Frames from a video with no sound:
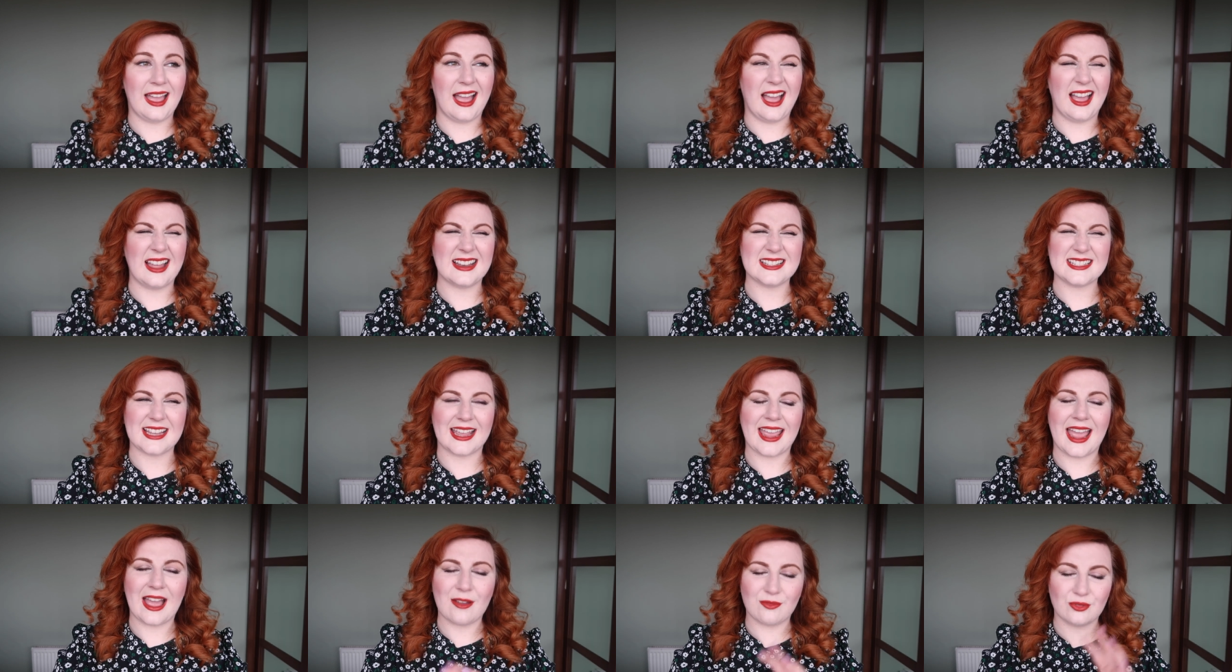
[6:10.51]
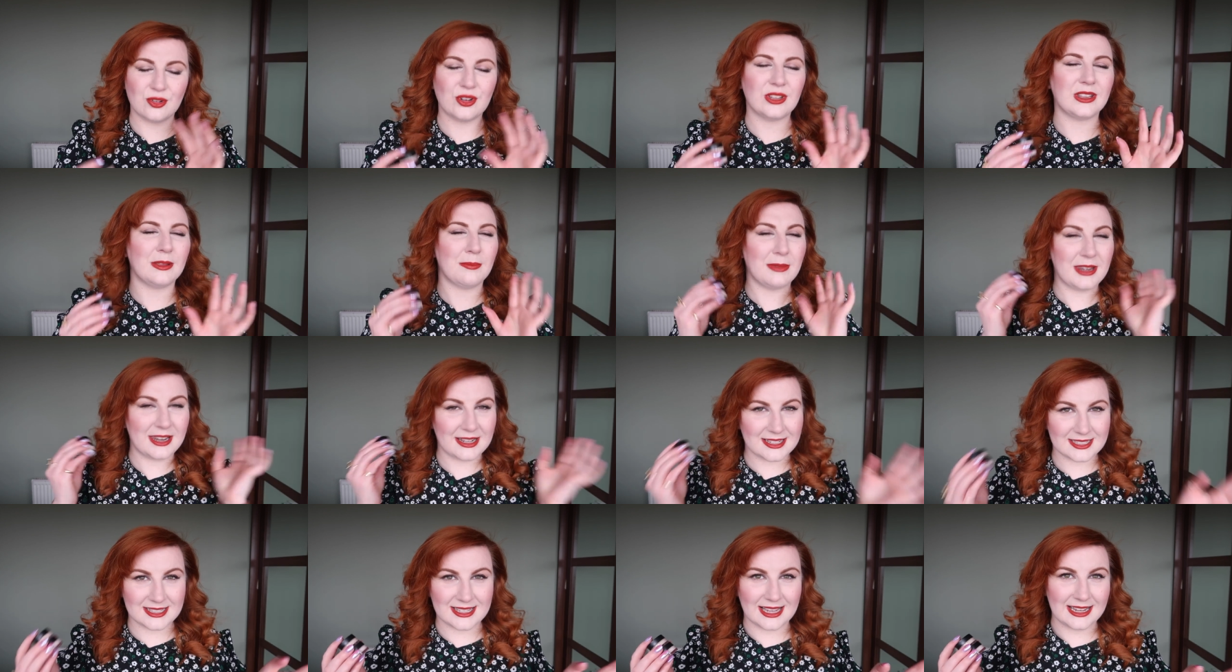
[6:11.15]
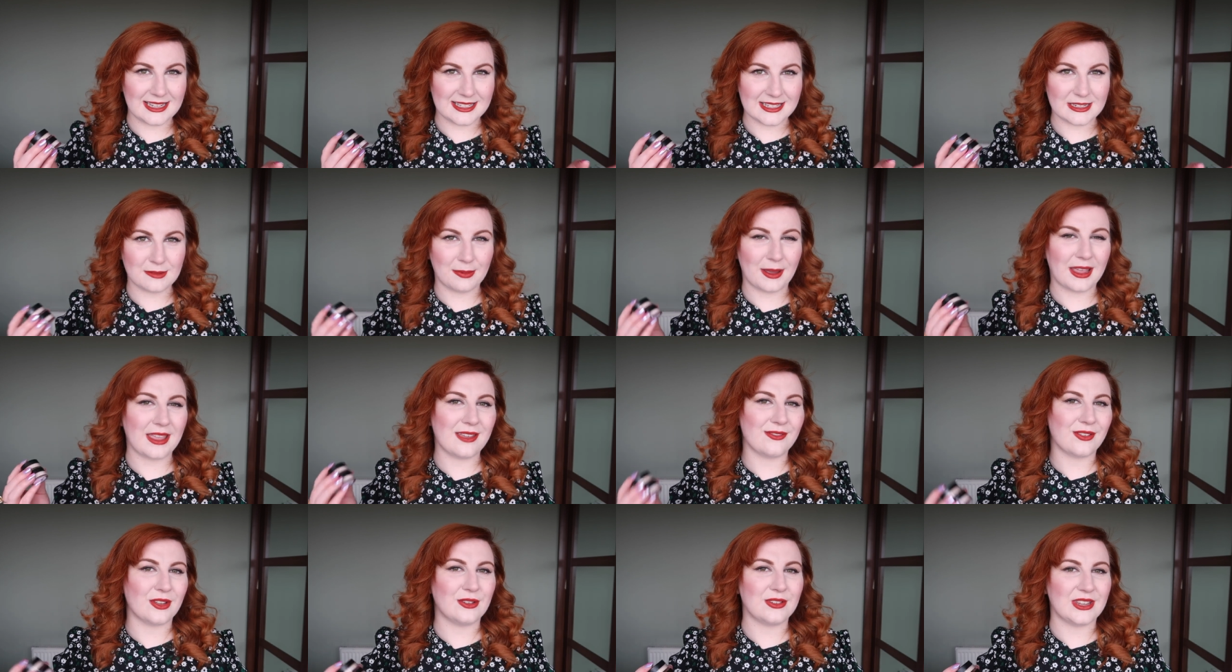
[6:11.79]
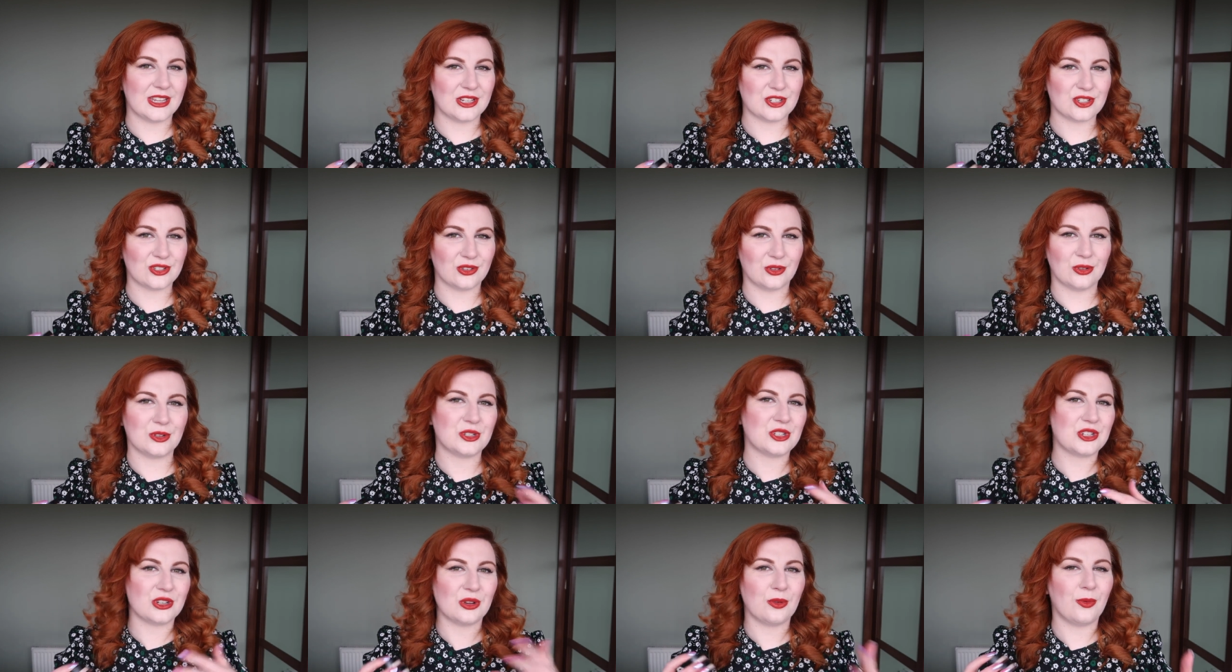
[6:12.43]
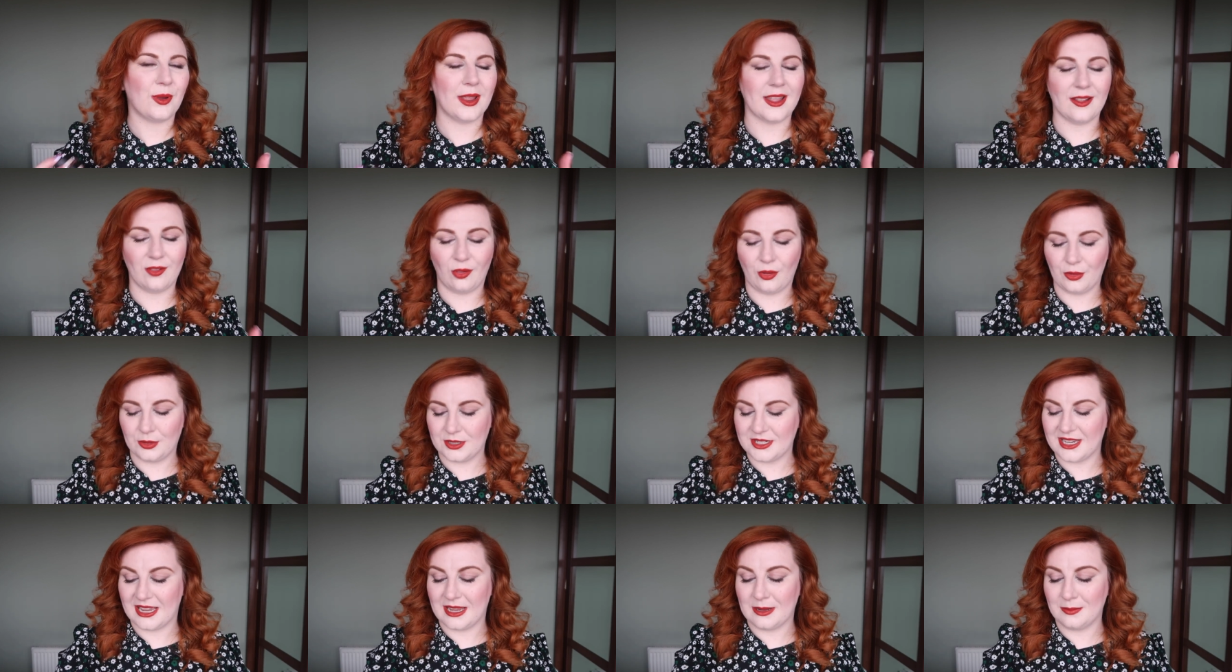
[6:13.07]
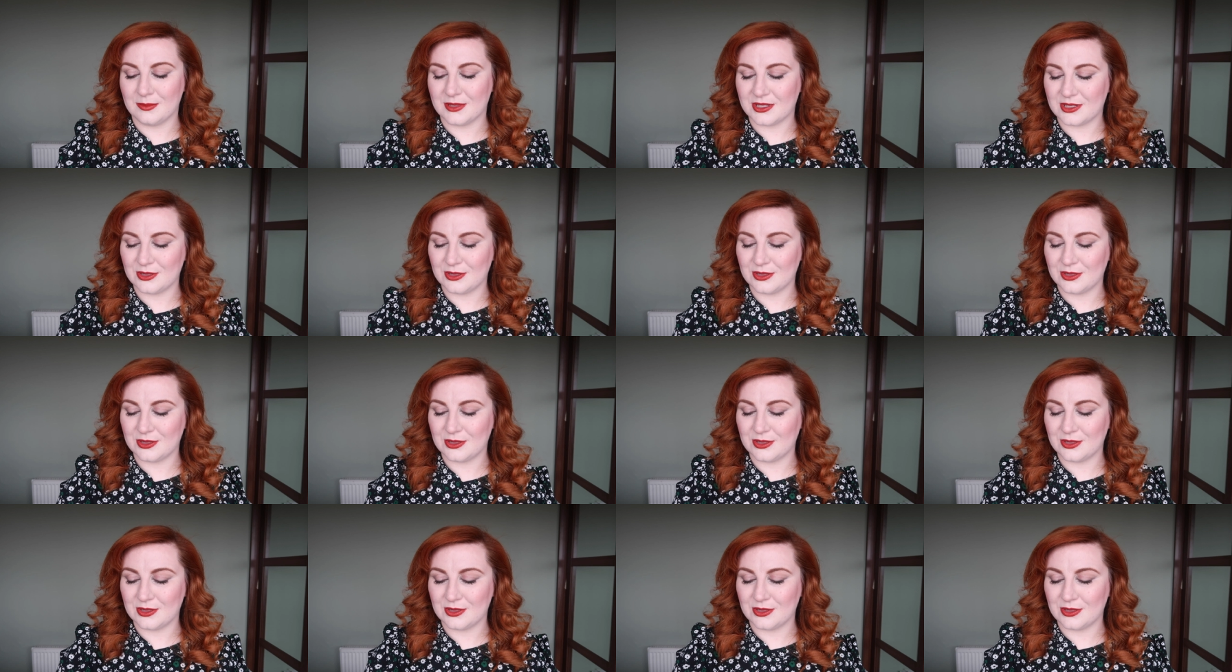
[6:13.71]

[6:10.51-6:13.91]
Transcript: and I haven't really been excited by a foundation launch in quite a long time.